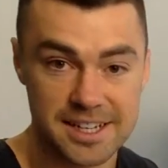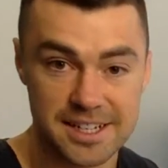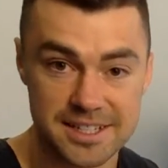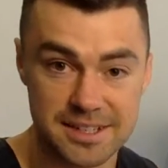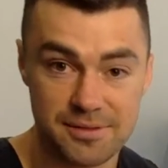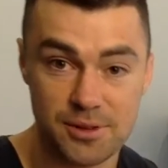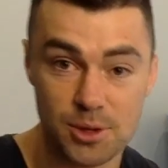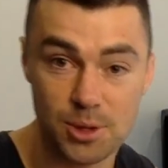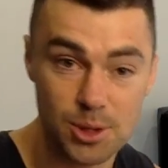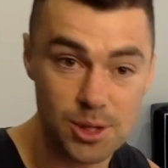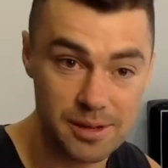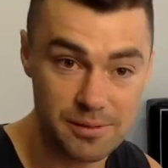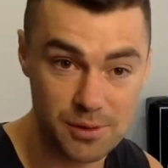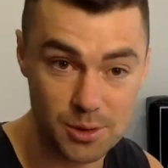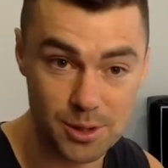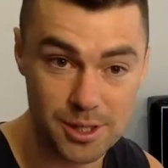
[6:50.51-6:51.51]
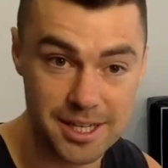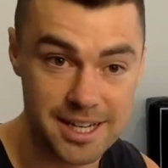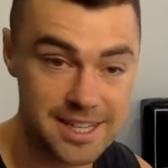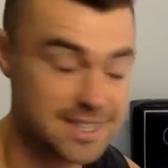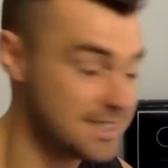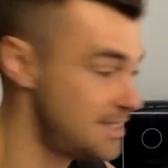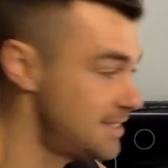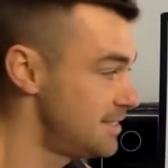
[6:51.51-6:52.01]
Because if you're if you're
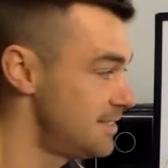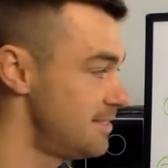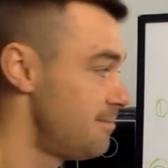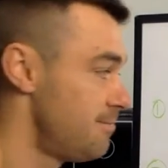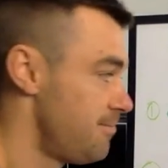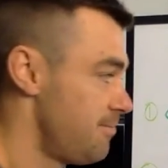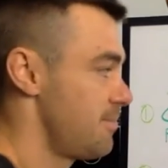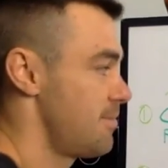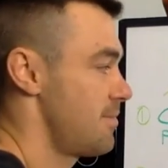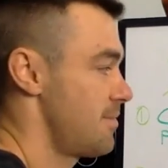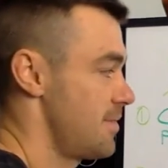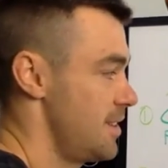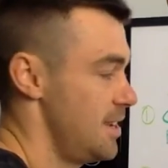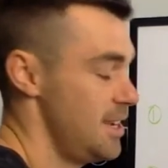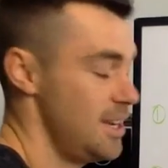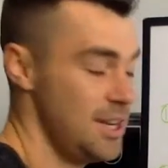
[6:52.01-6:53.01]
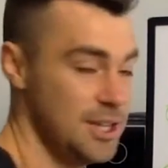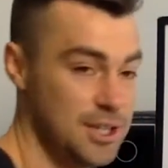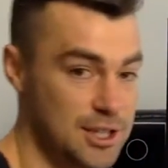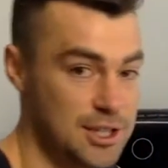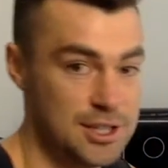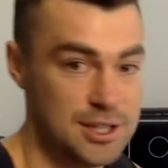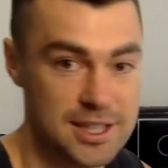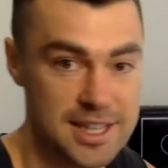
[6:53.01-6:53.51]
young and you
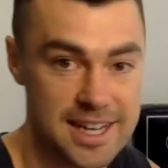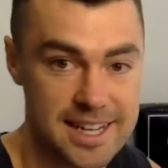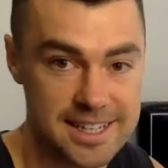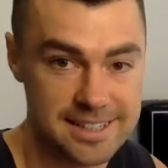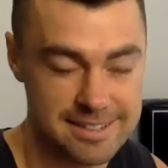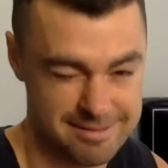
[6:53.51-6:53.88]
can do that,